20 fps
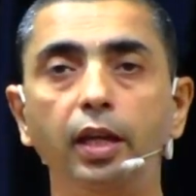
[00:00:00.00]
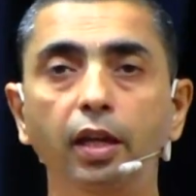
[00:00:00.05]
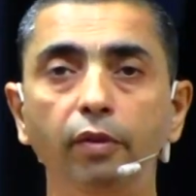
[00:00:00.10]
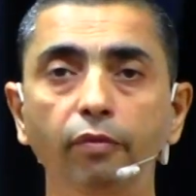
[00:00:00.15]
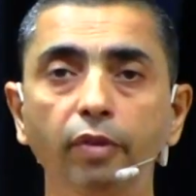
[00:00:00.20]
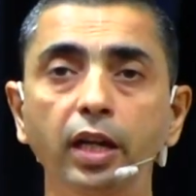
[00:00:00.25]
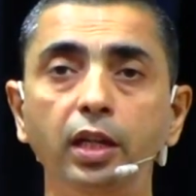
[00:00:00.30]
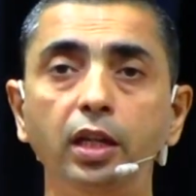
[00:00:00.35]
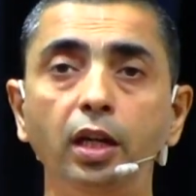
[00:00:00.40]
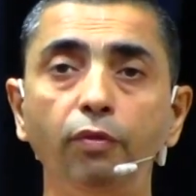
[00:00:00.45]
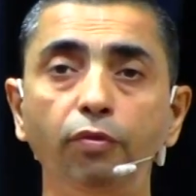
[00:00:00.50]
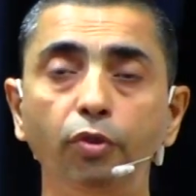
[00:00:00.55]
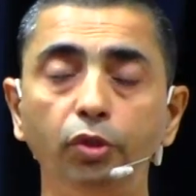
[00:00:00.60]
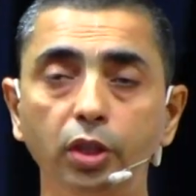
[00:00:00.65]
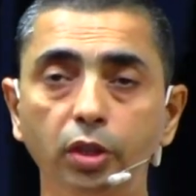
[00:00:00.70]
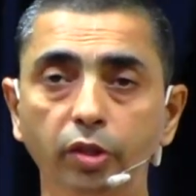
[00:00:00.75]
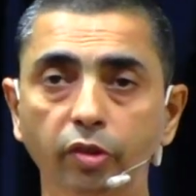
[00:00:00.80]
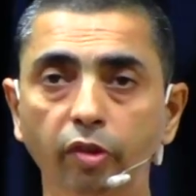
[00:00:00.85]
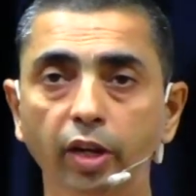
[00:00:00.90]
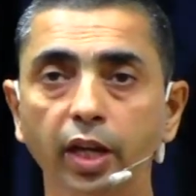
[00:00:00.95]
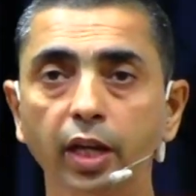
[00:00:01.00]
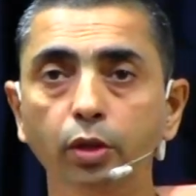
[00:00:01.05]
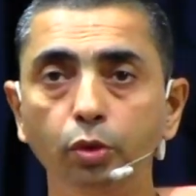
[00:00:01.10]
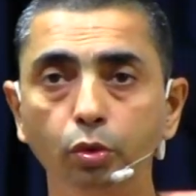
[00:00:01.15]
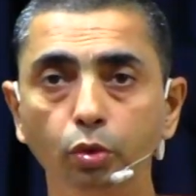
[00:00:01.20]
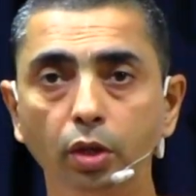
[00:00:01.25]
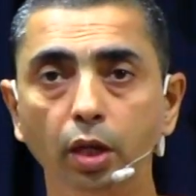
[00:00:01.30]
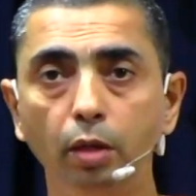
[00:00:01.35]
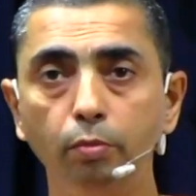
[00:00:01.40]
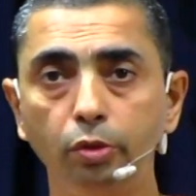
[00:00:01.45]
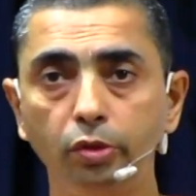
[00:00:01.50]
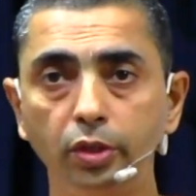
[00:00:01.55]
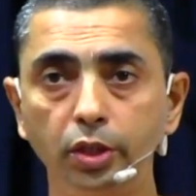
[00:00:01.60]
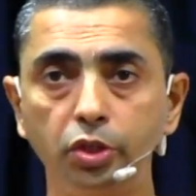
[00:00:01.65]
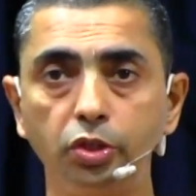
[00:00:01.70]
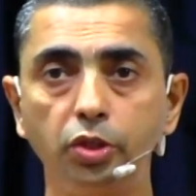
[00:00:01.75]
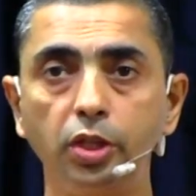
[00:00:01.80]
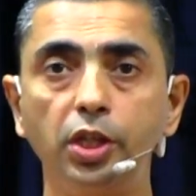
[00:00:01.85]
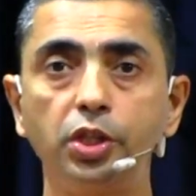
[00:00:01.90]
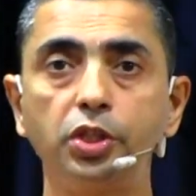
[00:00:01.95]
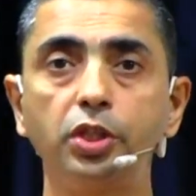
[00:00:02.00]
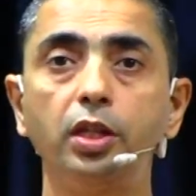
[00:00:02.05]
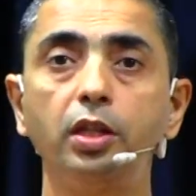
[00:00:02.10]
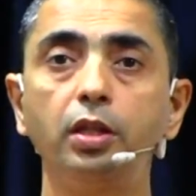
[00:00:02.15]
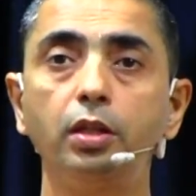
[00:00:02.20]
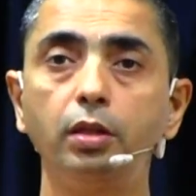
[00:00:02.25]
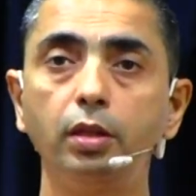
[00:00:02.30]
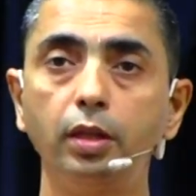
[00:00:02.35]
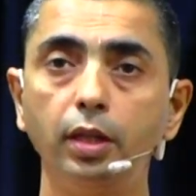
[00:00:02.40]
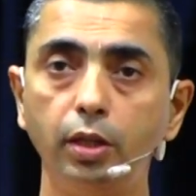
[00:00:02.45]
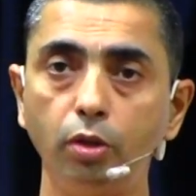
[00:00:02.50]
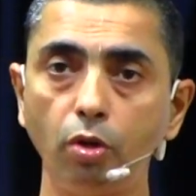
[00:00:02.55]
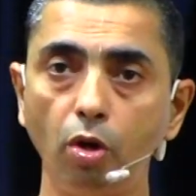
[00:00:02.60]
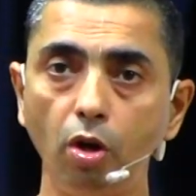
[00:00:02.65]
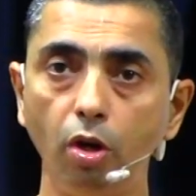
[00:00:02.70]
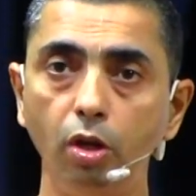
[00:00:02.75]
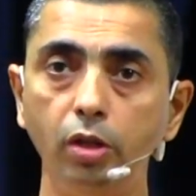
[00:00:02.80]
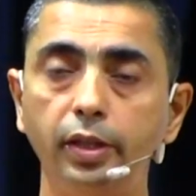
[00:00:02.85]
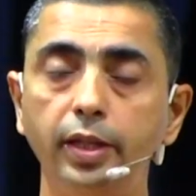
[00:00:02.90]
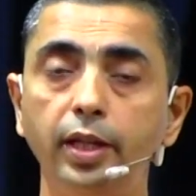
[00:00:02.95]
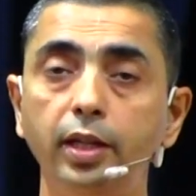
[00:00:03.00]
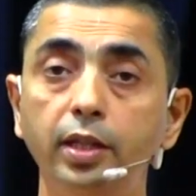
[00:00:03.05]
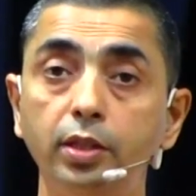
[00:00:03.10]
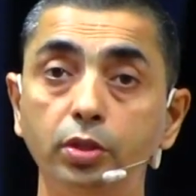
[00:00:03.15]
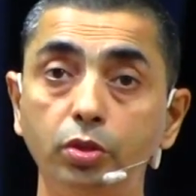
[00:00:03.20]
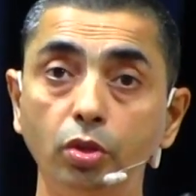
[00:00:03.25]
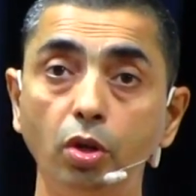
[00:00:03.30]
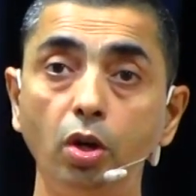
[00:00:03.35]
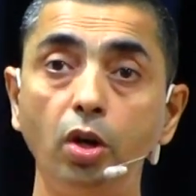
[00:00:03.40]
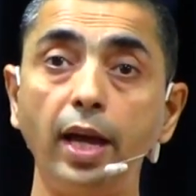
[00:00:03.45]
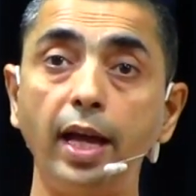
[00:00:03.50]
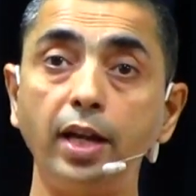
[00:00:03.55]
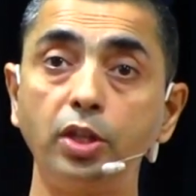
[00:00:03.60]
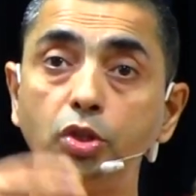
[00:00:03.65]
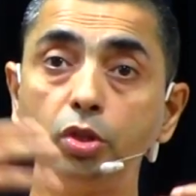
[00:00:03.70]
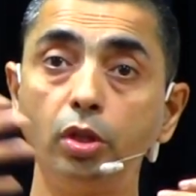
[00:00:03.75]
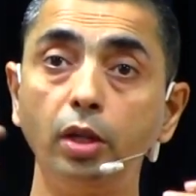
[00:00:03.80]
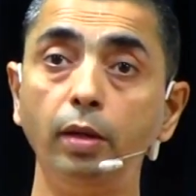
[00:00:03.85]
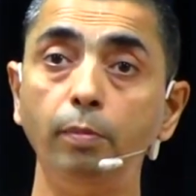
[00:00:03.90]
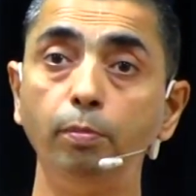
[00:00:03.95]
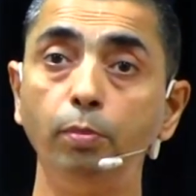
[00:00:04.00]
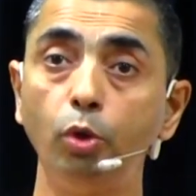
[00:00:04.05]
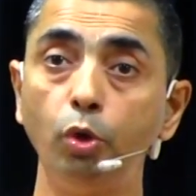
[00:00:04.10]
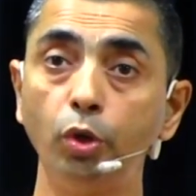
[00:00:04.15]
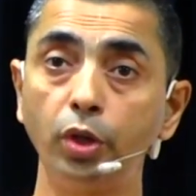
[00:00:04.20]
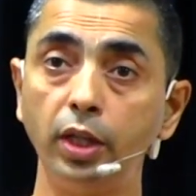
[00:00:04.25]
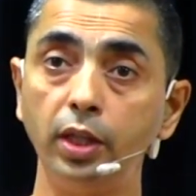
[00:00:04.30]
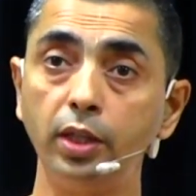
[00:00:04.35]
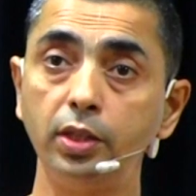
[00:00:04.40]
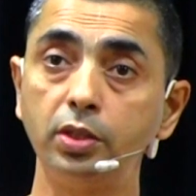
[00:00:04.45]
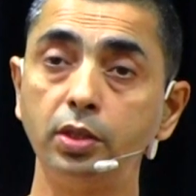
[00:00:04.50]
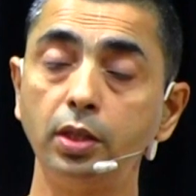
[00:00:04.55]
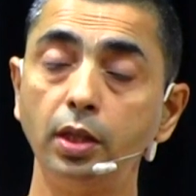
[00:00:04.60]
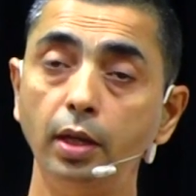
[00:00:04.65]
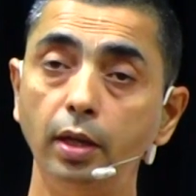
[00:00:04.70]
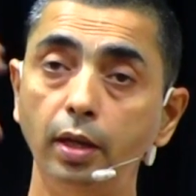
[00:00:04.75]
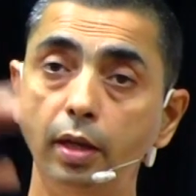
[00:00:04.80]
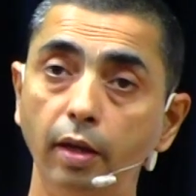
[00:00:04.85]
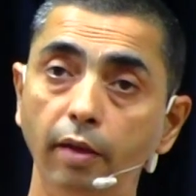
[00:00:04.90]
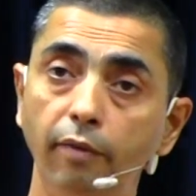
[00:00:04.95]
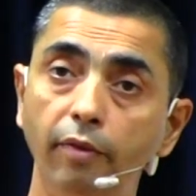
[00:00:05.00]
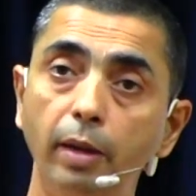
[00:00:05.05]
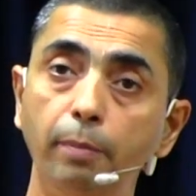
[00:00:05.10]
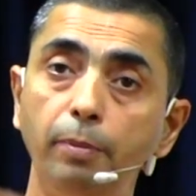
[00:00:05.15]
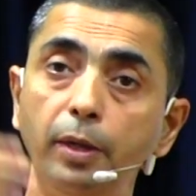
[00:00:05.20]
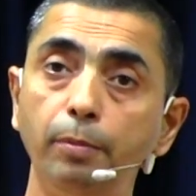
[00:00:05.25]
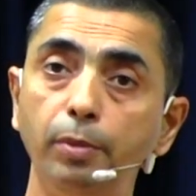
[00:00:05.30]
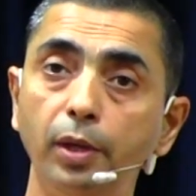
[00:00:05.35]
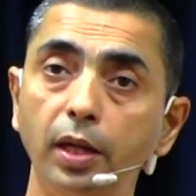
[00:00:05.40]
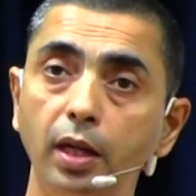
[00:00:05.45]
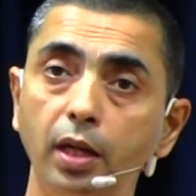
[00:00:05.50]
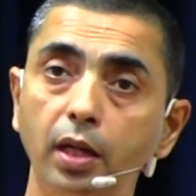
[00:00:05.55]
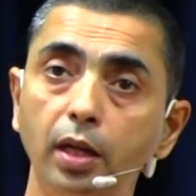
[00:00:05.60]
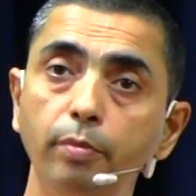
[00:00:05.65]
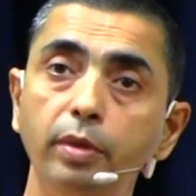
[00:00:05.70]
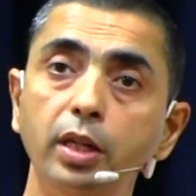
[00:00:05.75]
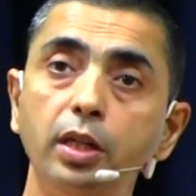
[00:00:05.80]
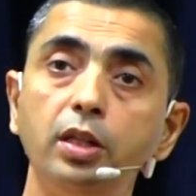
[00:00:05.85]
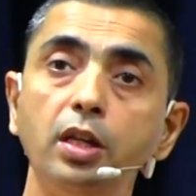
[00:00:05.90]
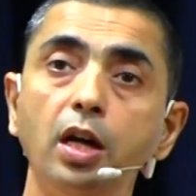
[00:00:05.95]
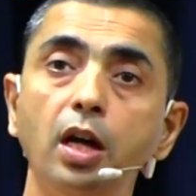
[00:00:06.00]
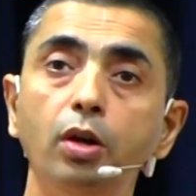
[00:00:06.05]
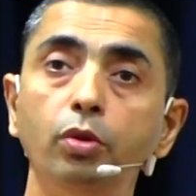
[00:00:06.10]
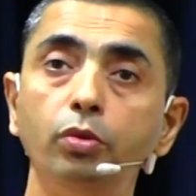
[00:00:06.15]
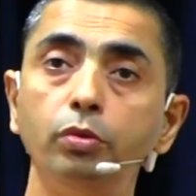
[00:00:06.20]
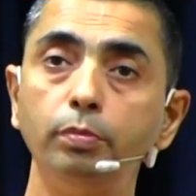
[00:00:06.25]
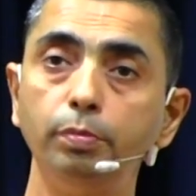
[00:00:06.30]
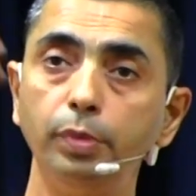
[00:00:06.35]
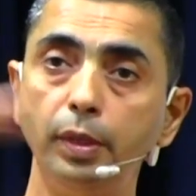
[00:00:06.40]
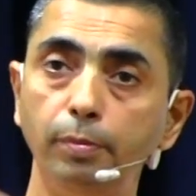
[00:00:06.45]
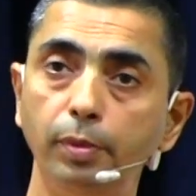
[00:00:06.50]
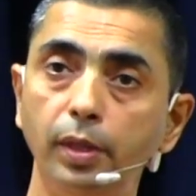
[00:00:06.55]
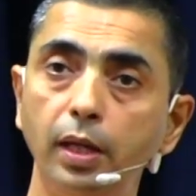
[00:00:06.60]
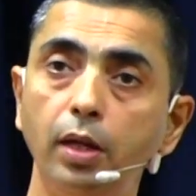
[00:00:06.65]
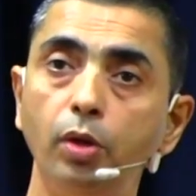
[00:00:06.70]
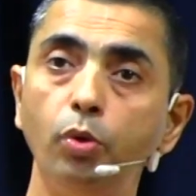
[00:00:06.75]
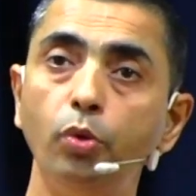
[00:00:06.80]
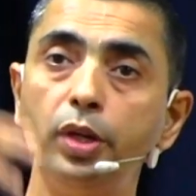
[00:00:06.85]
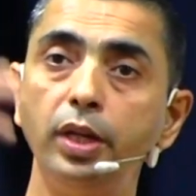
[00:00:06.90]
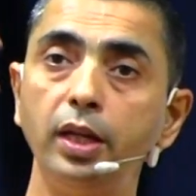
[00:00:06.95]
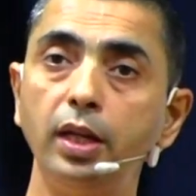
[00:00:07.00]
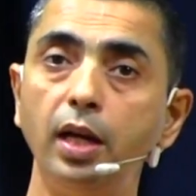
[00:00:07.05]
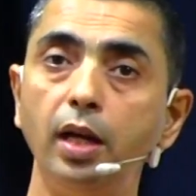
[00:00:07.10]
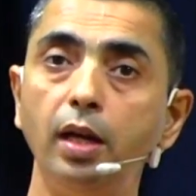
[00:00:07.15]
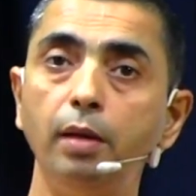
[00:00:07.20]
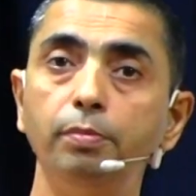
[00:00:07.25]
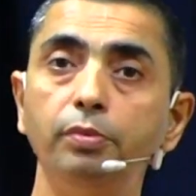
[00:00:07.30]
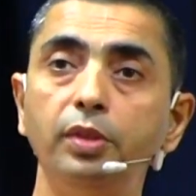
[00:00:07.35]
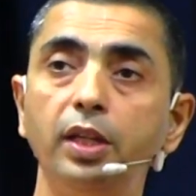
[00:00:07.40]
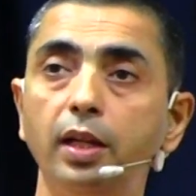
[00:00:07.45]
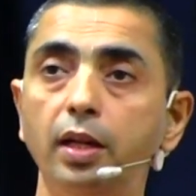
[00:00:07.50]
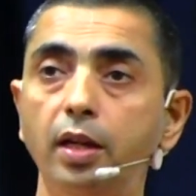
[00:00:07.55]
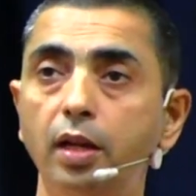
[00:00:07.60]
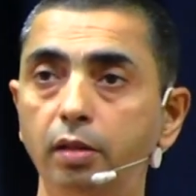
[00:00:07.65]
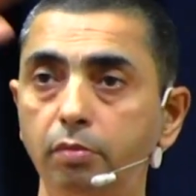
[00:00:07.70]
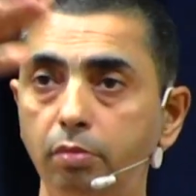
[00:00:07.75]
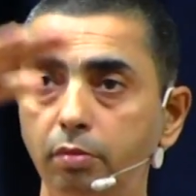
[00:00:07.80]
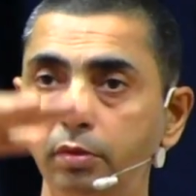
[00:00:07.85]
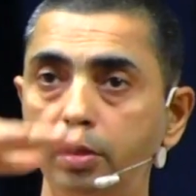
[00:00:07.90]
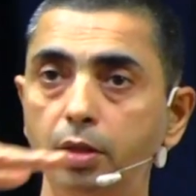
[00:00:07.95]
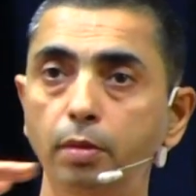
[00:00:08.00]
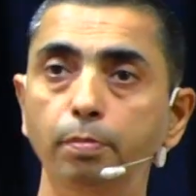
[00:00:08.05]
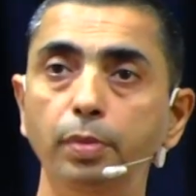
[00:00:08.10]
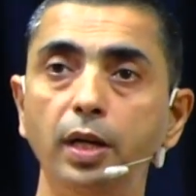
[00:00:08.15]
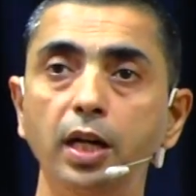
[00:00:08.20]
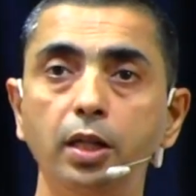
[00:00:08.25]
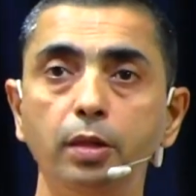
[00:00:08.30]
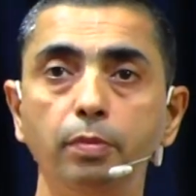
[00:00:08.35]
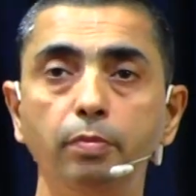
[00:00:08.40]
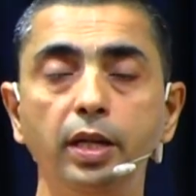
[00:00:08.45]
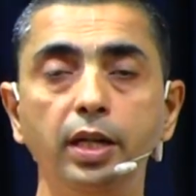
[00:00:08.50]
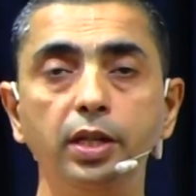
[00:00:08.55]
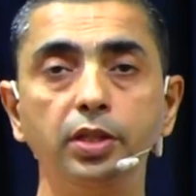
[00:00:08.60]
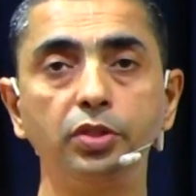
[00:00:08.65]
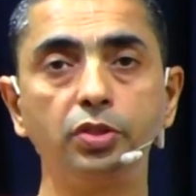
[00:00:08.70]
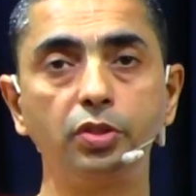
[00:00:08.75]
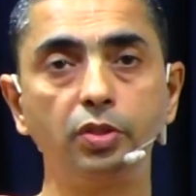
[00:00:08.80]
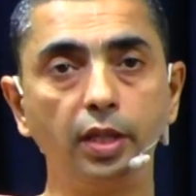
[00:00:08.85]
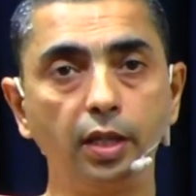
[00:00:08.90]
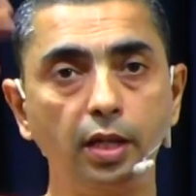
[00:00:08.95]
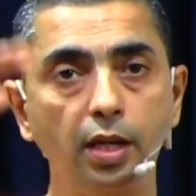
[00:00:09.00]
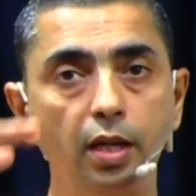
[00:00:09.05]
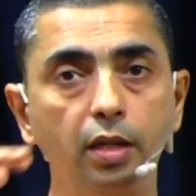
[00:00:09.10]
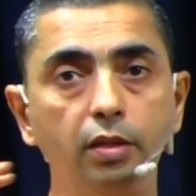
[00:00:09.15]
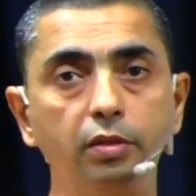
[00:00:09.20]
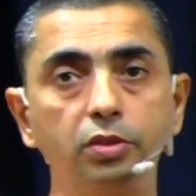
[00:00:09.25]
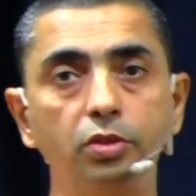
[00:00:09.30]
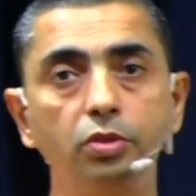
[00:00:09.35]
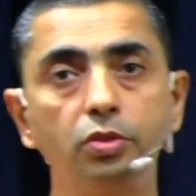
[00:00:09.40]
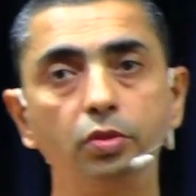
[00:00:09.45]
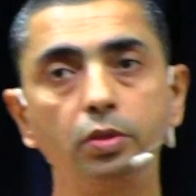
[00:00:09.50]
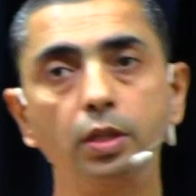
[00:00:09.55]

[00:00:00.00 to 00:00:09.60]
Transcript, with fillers: He waited for the train to come to the station. It halted. He saw actually bogies where people are coming down, people are going up, there are compartments, there are